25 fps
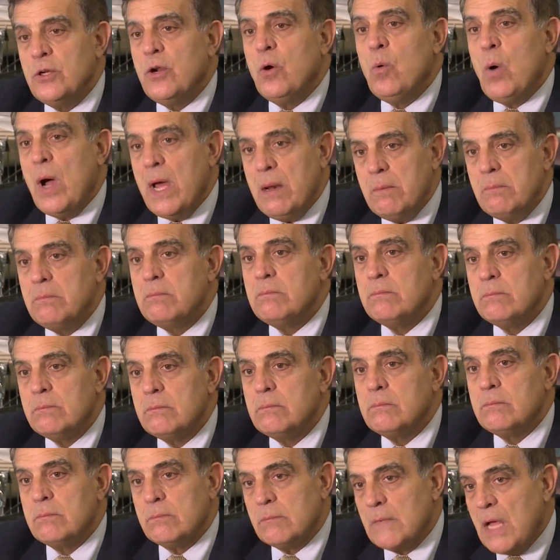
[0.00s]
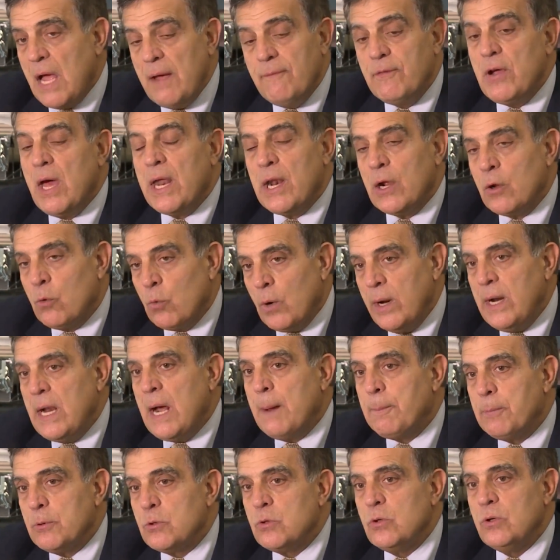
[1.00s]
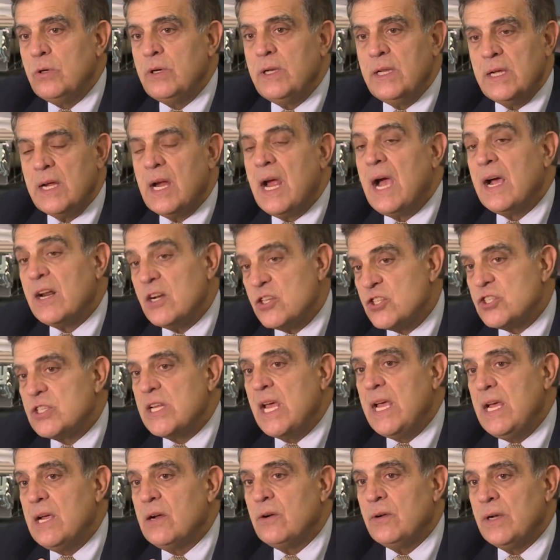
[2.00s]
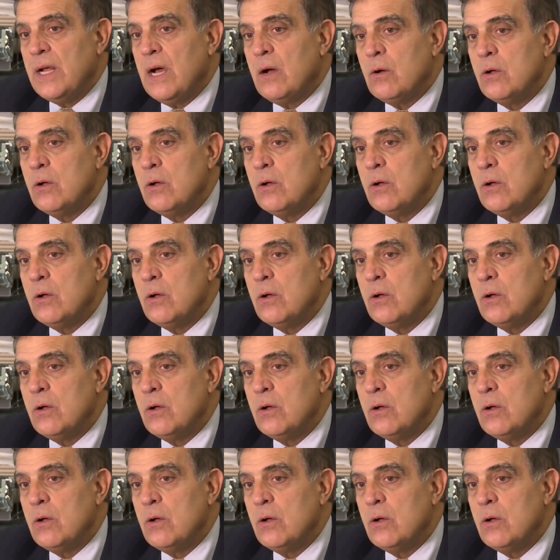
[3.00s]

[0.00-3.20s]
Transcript: saying, you know what? I've got a great opportunity here. I'm going to stay